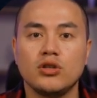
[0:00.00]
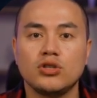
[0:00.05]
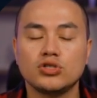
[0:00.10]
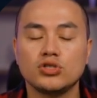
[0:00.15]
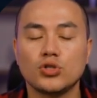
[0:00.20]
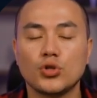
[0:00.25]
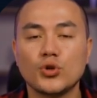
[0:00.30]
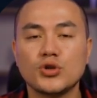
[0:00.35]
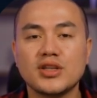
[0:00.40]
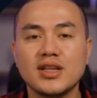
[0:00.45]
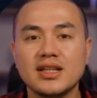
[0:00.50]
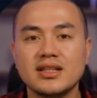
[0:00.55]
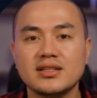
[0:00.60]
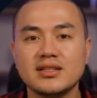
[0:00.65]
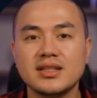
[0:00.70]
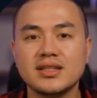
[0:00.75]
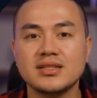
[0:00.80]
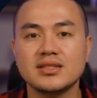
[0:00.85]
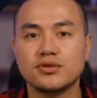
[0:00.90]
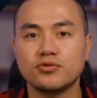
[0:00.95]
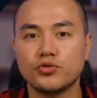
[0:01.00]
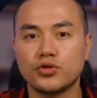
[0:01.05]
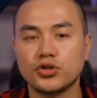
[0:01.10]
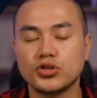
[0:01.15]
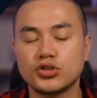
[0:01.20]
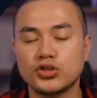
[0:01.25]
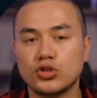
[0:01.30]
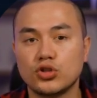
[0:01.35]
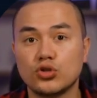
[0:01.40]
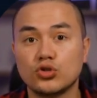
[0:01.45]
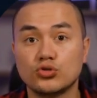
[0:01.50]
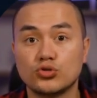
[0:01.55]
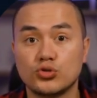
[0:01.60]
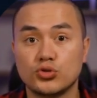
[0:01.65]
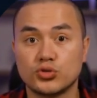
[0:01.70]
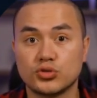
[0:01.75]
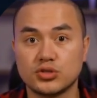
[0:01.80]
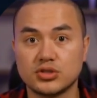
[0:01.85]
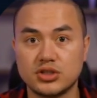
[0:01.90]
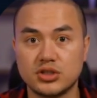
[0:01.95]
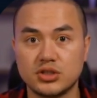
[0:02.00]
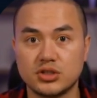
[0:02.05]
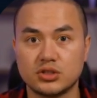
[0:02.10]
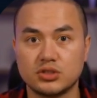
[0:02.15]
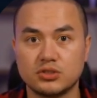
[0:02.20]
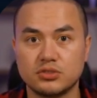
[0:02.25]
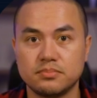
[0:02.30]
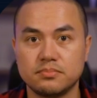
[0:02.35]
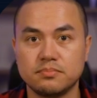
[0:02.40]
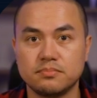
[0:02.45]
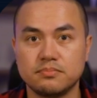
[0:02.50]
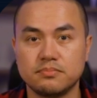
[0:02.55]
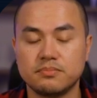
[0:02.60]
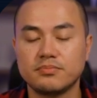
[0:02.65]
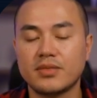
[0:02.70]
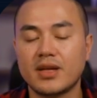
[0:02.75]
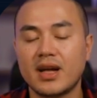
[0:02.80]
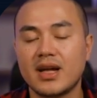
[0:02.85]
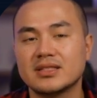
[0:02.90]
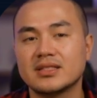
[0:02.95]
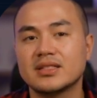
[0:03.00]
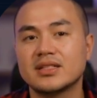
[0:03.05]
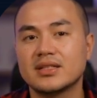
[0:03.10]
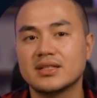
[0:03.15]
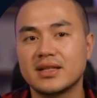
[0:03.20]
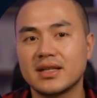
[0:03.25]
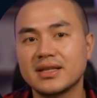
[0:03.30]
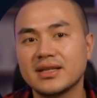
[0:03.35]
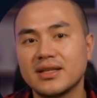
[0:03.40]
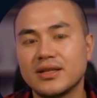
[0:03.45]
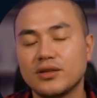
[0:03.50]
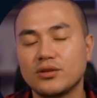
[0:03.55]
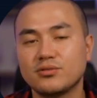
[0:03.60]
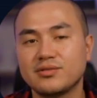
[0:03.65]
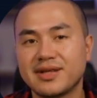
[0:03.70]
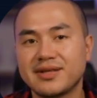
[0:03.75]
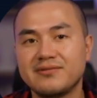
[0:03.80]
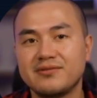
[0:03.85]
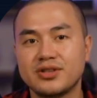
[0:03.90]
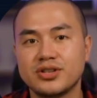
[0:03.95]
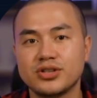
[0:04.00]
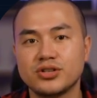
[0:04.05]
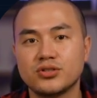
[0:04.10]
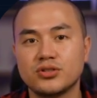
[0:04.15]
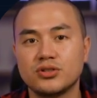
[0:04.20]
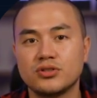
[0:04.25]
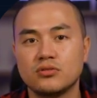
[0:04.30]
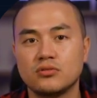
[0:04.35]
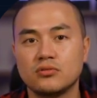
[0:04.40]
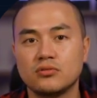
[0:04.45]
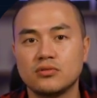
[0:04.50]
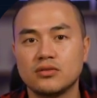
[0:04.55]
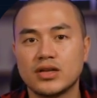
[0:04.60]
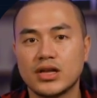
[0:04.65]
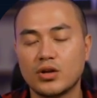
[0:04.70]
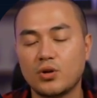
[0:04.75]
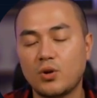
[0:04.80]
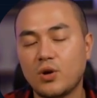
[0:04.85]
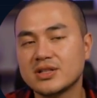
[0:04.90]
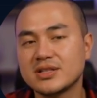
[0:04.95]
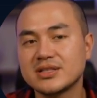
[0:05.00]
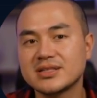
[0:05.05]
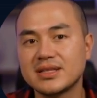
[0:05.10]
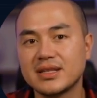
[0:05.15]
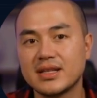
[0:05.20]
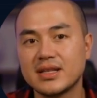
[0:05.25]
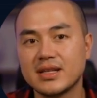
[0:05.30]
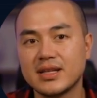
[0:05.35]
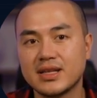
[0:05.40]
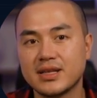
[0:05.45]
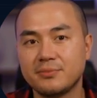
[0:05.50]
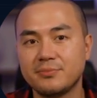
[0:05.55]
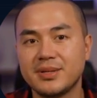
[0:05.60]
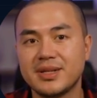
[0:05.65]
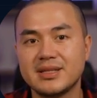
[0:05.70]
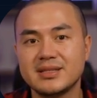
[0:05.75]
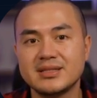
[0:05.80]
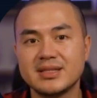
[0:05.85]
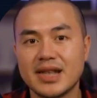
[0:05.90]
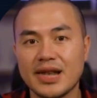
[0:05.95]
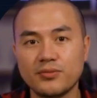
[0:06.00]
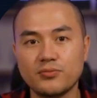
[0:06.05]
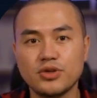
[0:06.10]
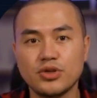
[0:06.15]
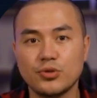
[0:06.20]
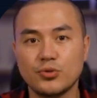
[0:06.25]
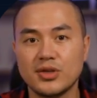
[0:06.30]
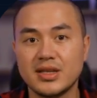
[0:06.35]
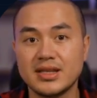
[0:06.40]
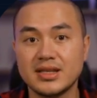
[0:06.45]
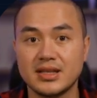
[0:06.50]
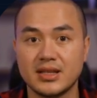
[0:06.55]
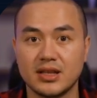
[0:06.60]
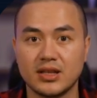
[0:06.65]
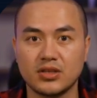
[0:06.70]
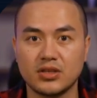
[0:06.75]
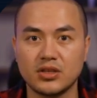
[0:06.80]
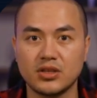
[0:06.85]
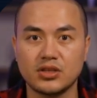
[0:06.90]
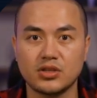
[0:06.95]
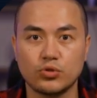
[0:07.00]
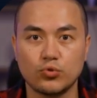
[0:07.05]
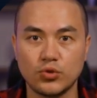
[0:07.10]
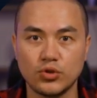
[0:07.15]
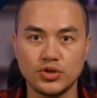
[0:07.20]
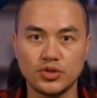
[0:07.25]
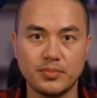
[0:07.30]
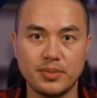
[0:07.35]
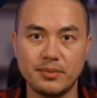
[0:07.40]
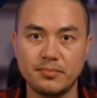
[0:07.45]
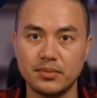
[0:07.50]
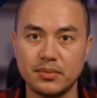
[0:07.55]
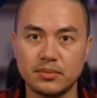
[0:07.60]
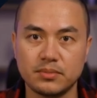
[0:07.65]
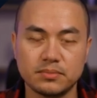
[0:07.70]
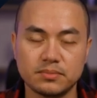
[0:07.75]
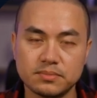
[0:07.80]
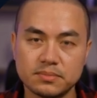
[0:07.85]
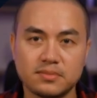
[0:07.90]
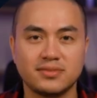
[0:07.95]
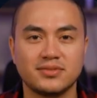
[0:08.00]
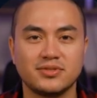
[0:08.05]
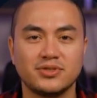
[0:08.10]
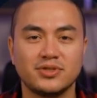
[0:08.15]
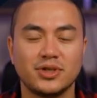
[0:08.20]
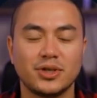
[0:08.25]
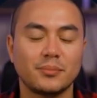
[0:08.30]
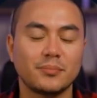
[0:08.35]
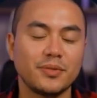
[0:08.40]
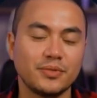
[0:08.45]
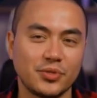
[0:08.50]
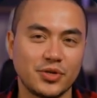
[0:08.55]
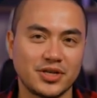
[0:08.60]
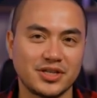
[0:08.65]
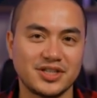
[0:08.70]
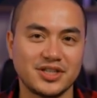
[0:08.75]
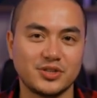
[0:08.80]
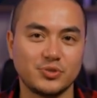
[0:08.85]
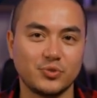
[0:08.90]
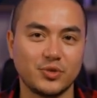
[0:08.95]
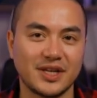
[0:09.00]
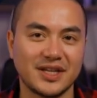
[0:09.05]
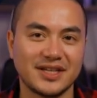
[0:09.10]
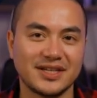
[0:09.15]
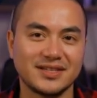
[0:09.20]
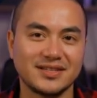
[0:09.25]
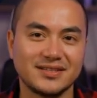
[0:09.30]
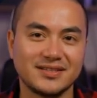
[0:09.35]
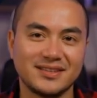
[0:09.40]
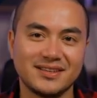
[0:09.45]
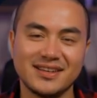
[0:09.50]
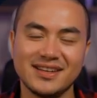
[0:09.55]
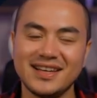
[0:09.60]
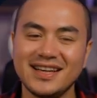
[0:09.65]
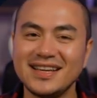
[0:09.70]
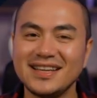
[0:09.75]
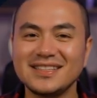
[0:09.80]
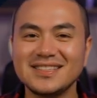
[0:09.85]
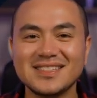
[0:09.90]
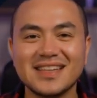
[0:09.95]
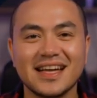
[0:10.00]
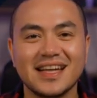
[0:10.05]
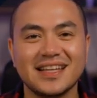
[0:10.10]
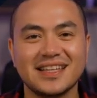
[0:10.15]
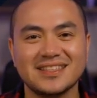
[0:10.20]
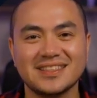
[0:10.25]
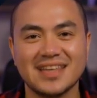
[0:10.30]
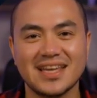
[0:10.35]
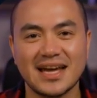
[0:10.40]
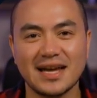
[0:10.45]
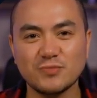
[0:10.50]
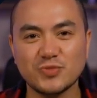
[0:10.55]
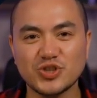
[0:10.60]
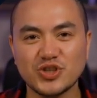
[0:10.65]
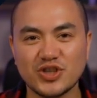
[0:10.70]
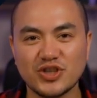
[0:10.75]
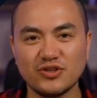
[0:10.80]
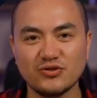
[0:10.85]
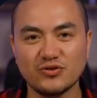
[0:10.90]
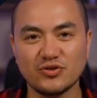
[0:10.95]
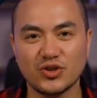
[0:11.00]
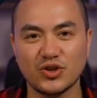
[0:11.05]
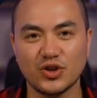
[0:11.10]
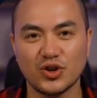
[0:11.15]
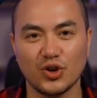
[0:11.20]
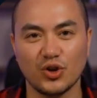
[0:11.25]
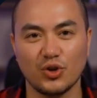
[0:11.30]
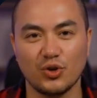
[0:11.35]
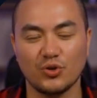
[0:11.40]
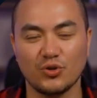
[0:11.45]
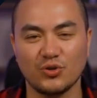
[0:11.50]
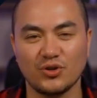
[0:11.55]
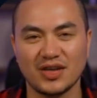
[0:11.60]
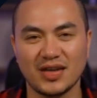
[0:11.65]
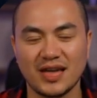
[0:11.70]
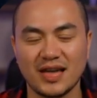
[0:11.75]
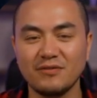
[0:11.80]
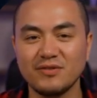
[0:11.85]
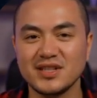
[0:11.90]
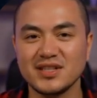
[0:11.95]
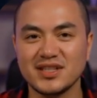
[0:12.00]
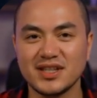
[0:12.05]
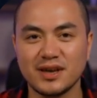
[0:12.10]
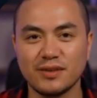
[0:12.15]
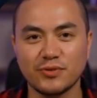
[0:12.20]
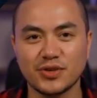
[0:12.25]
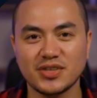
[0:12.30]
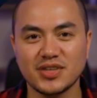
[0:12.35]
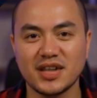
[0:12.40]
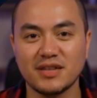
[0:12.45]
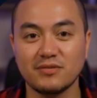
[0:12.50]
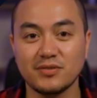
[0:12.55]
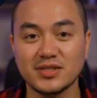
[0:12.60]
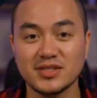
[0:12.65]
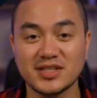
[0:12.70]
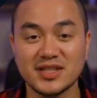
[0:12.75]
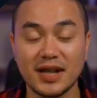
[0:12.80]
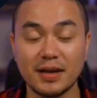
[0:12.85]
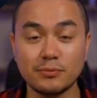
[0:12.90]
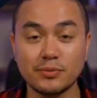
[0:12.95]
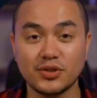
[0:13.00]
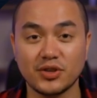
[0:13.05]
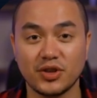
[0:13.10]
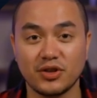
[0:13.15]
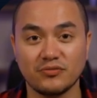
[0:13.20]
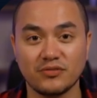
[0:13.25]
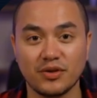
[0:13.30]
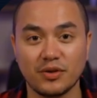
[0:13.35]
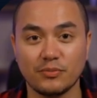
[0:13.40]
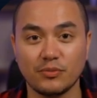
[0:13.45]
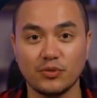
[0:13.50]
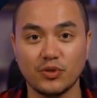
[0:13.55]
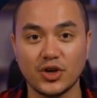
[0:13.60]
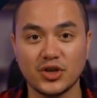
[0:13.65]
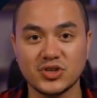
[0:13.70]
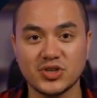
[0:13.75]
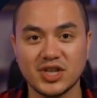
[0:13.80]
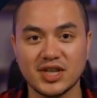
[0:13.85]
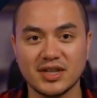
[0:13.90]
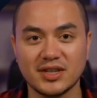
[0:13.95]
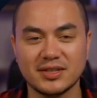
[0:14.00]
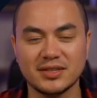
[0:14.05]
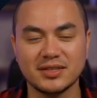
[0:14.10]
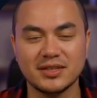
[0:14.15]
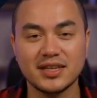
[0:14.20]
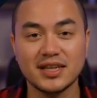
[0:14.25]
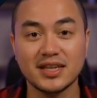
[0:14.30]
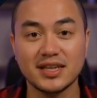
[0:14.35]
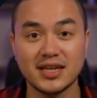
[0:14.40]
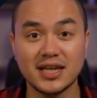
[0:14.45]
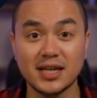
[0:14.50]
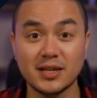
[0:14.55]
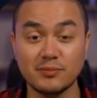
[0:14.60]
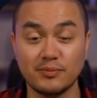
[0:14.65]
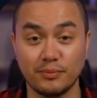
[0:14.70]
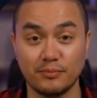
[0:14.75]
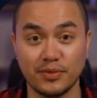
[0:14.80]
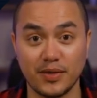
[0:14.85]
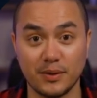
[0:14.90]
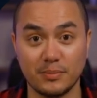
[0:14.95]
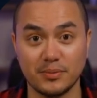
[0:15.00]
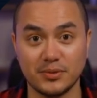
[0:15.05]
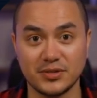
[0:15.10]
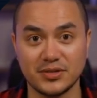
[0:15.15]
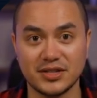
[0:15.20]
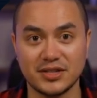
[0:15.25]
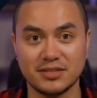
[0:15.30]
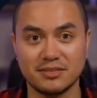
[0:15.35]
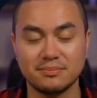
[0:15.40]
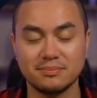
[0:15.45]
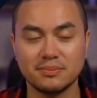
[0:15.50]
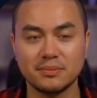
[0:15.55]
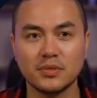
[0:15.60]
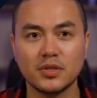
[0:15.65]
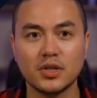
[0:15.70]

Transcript: So Git is a version control system. That's the technical definition, and honestly, it means absolutely nothing to most people. So let me put it this way. Git is like a time machine for your code. Every time you save a snapshot of your project, Git remembers it.